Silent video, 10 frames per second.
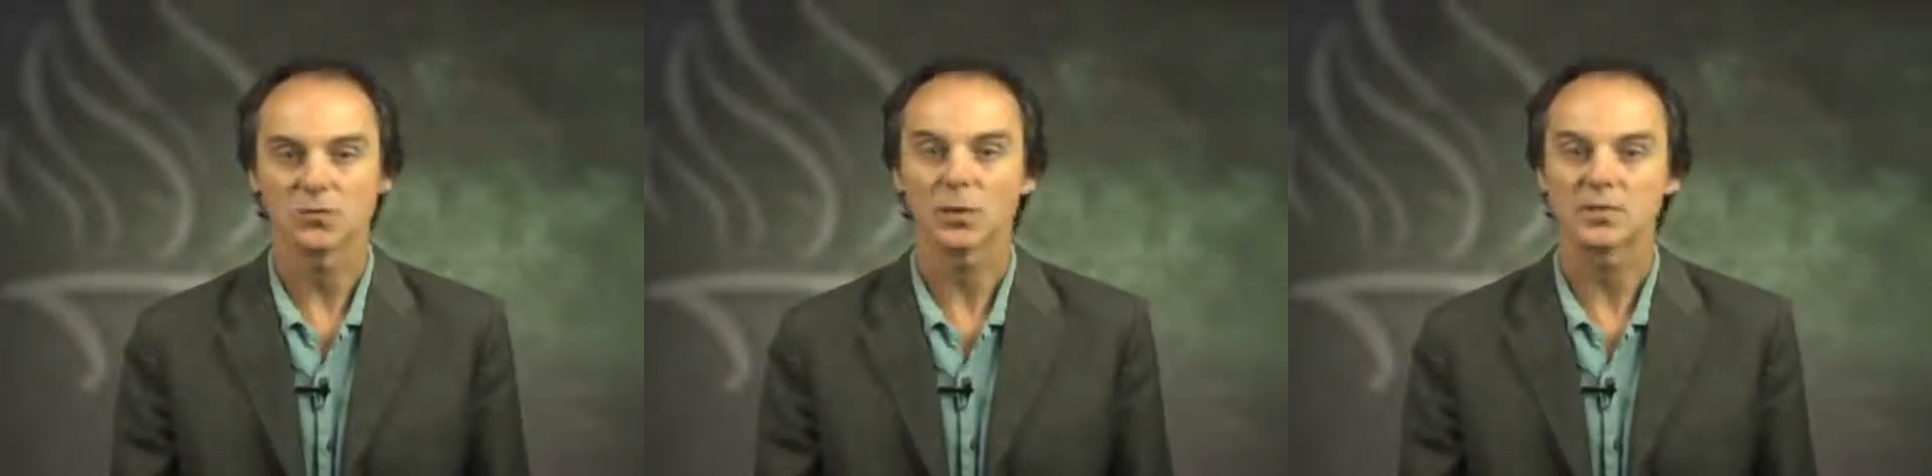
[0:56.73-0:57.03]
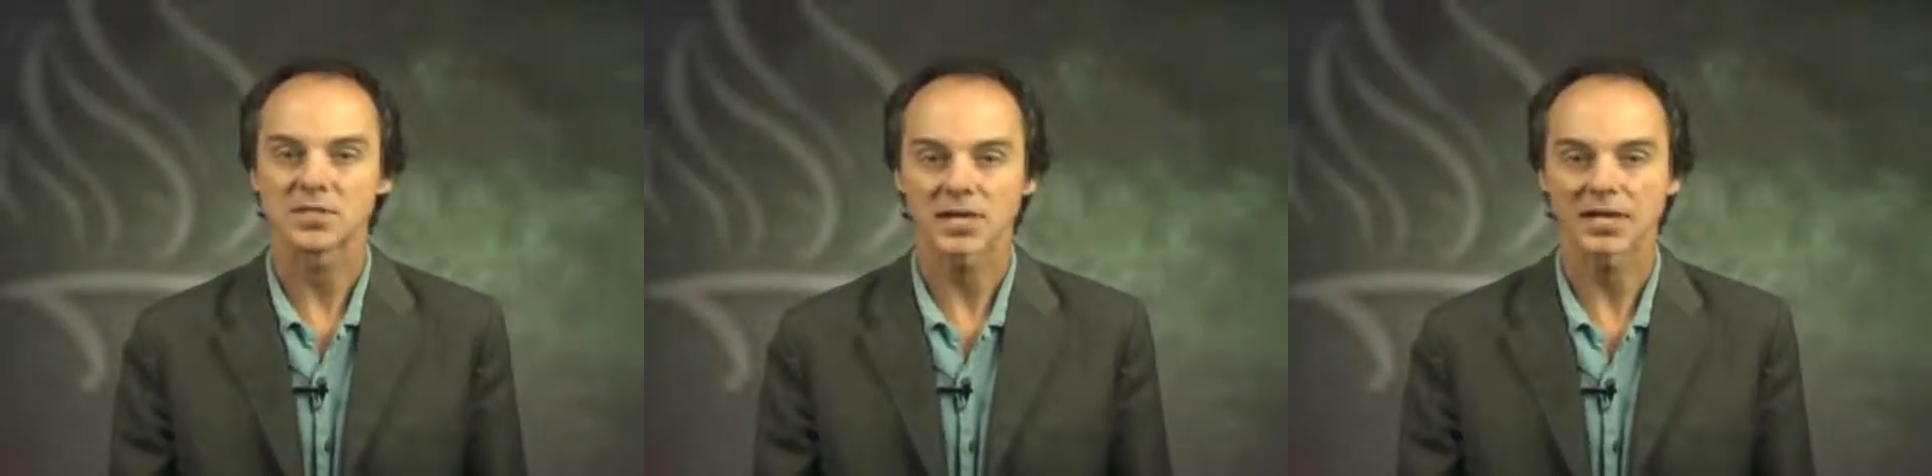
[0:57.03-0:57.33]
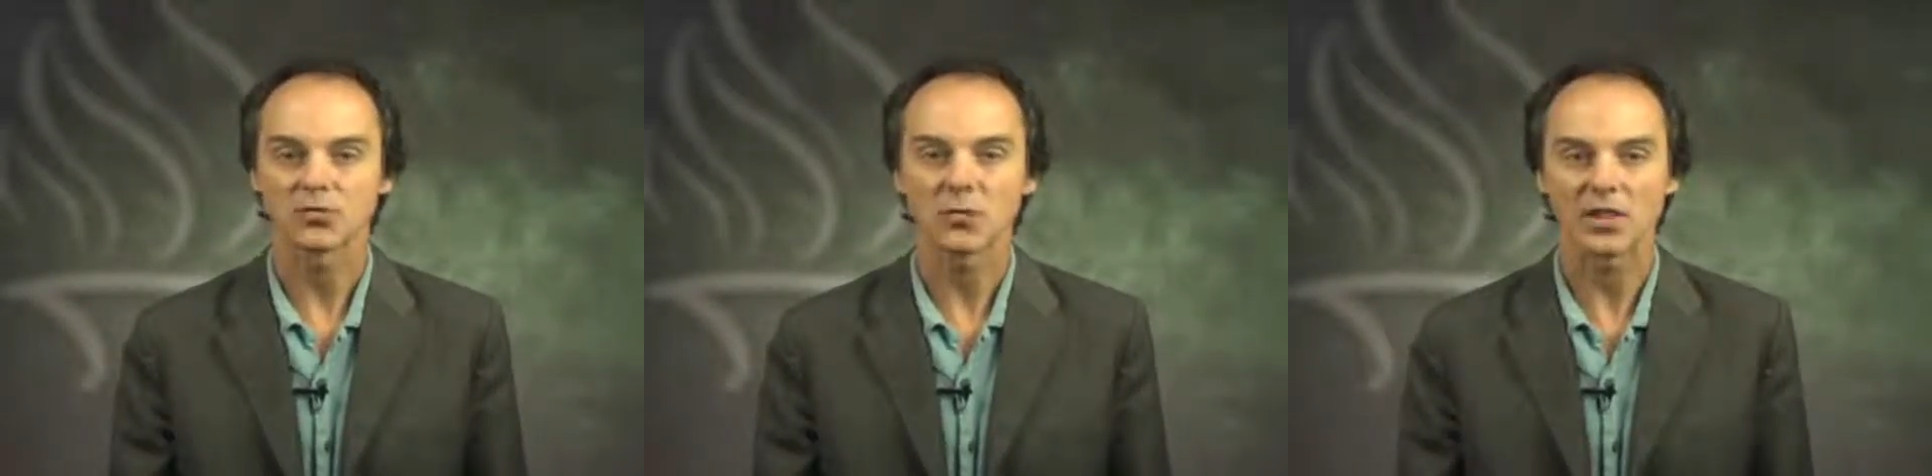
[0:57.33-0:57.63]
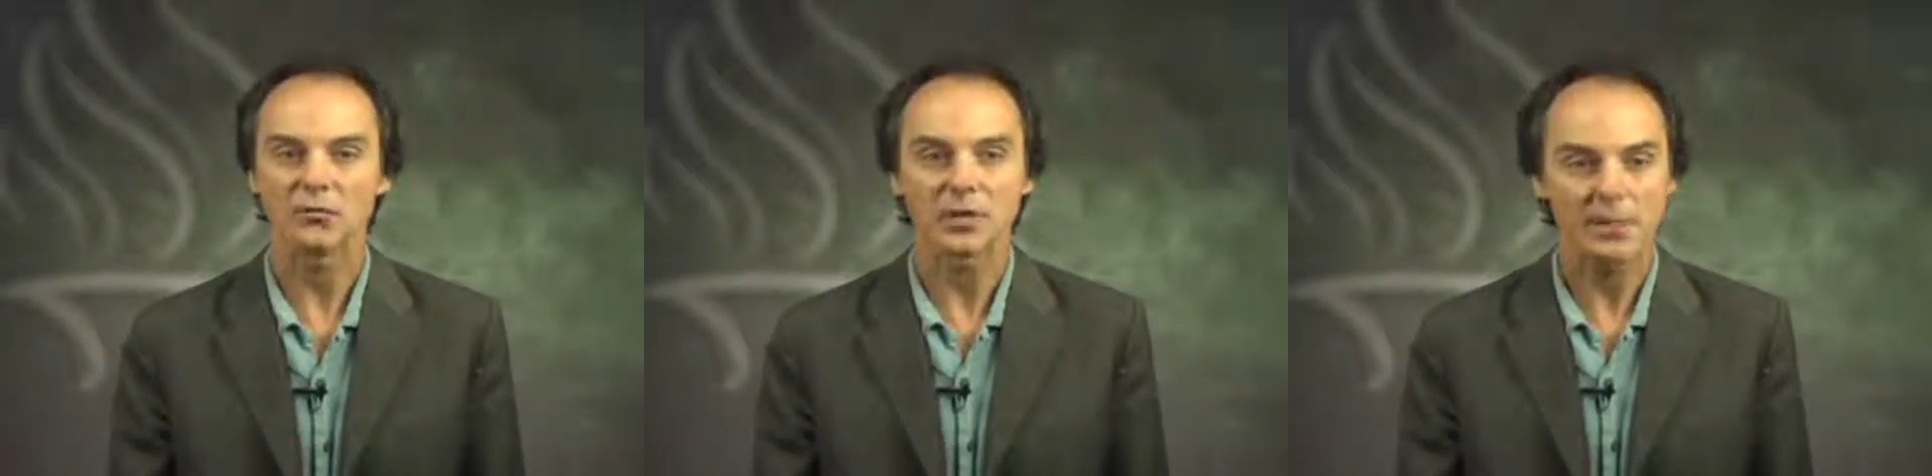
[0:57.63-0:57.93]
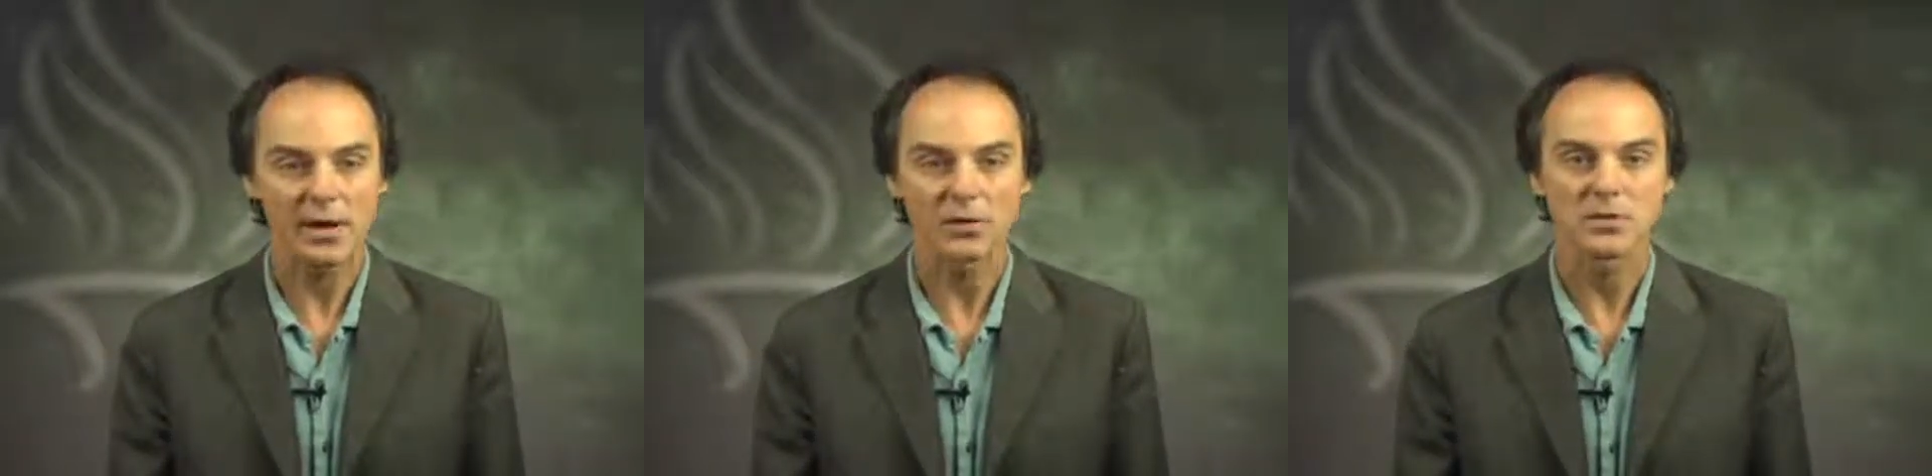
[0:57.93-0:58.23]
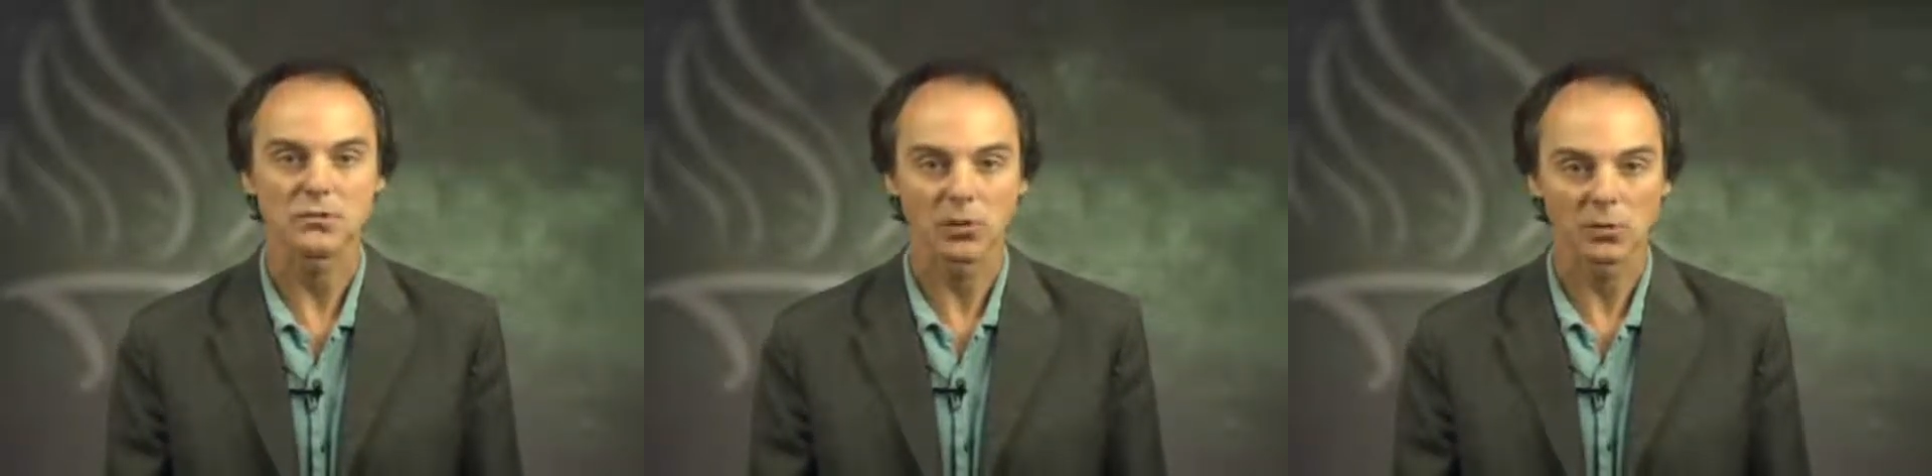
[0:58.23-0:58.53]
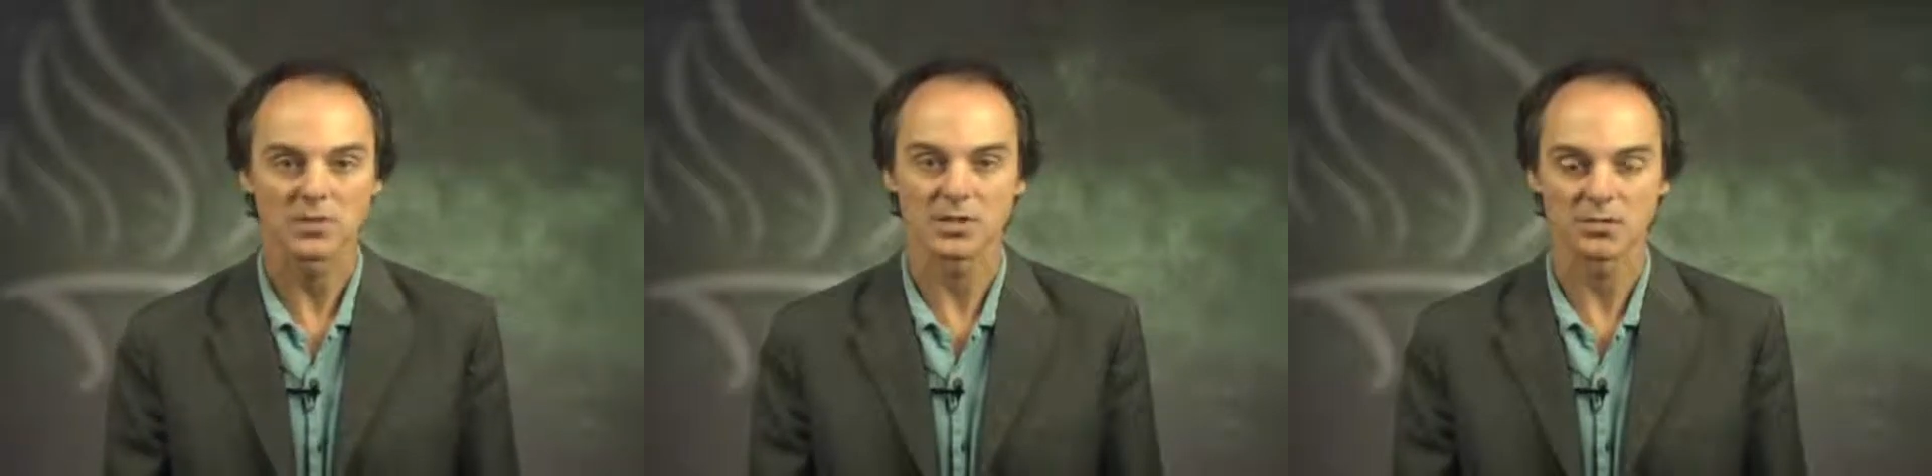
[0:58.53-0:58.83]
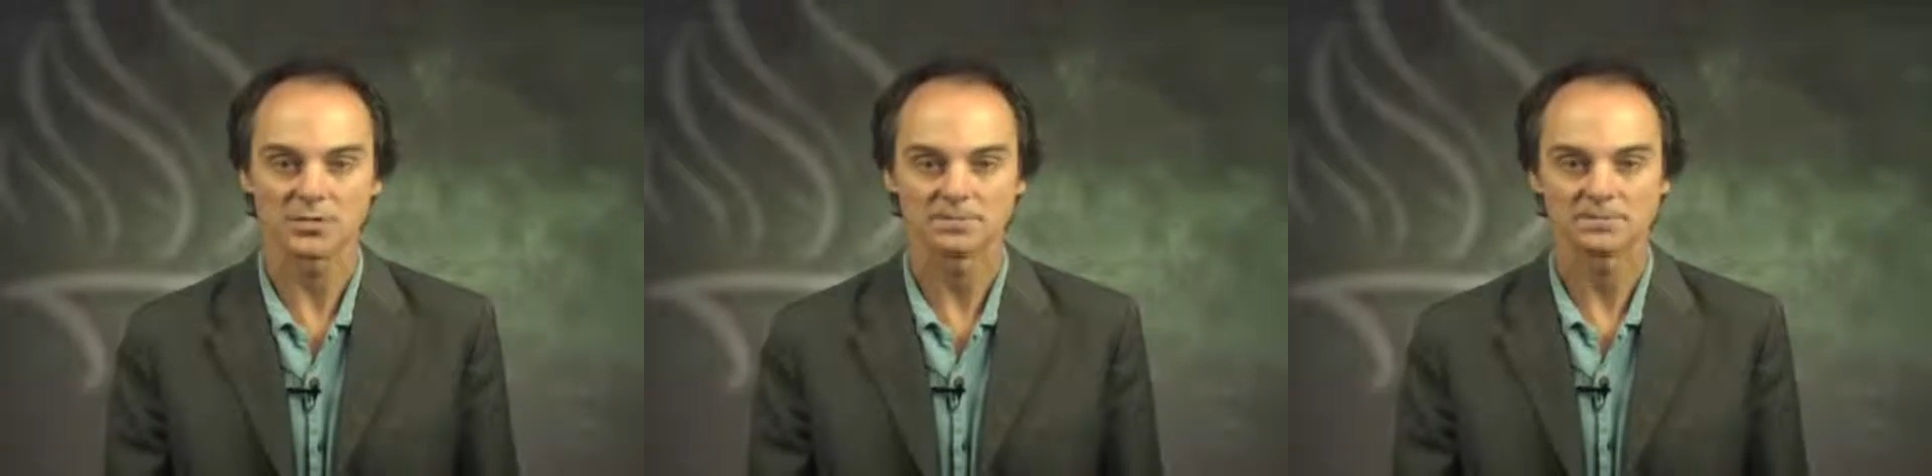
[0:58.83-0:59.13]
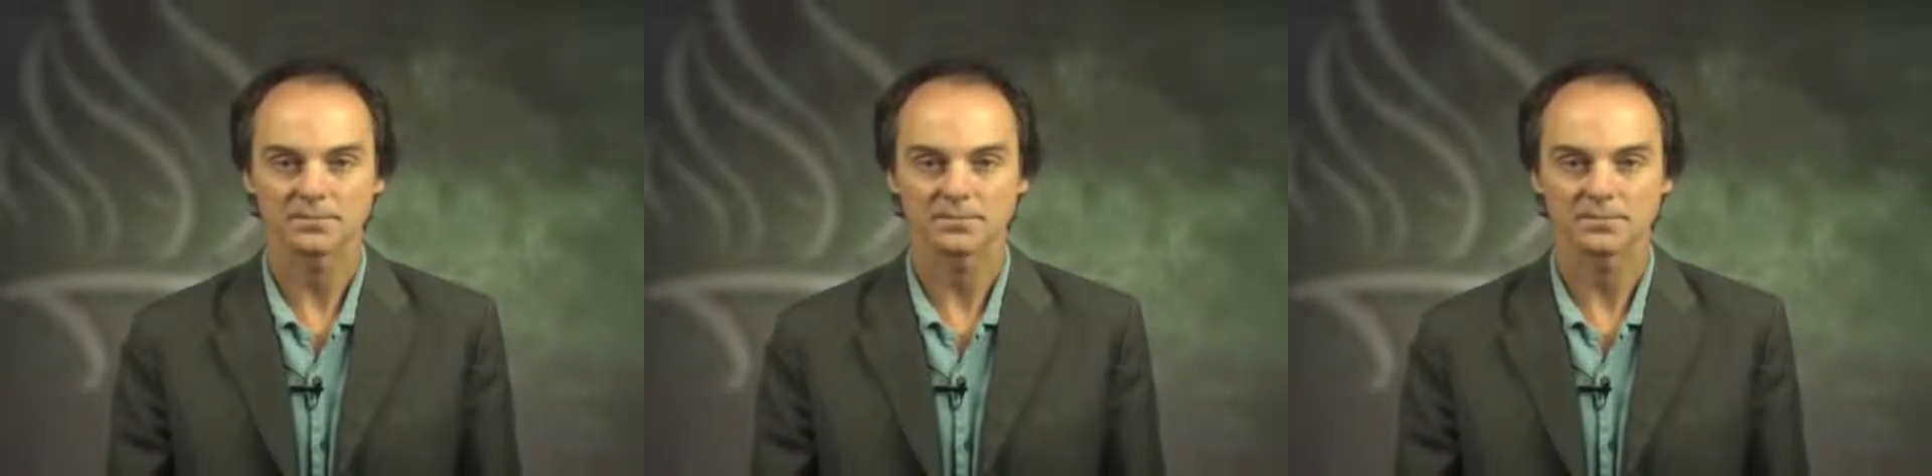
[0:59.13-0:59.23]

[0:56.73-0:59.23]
representing 23 pairs of chromosomes.